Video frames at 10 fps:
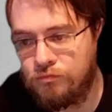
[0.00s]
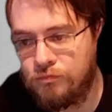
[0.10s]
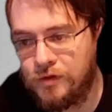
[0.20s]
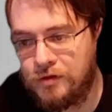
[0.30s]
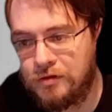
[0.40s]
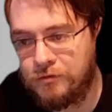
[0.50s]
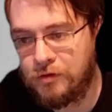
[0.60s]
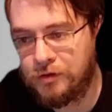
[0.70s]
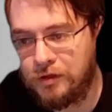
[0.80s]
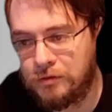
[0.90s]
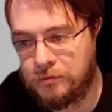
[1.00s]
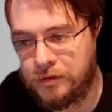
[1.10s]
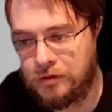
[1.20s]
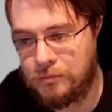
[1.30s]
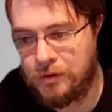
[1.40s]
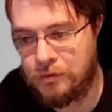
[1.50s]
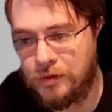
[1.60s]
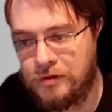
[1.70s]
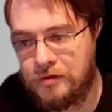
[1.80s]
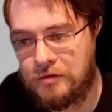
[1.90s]
This is a volcano right here, by the way.
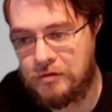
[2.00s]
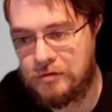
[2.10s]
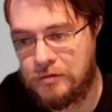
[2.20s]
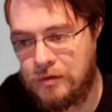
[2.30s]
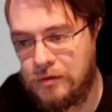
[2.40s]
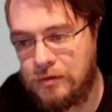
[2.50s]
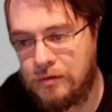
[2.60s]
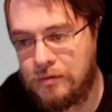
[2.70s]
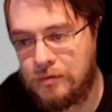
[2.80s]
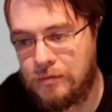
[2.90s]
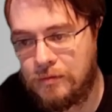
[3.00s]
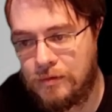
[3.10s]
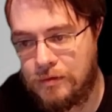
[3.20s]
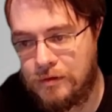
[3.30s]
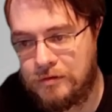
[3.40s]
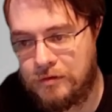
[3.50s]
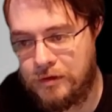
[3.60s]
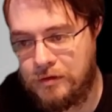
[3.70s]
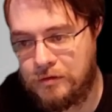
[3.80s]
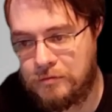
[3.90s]
This right
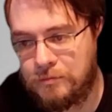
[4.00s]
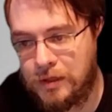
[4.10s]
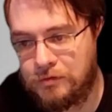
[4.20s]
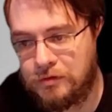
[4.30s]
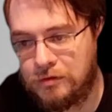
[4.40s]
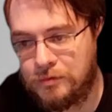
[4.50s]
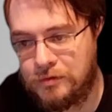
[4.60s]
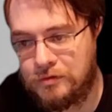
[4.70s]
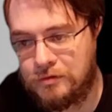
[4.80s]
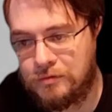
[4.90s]
here is Mount Erebus.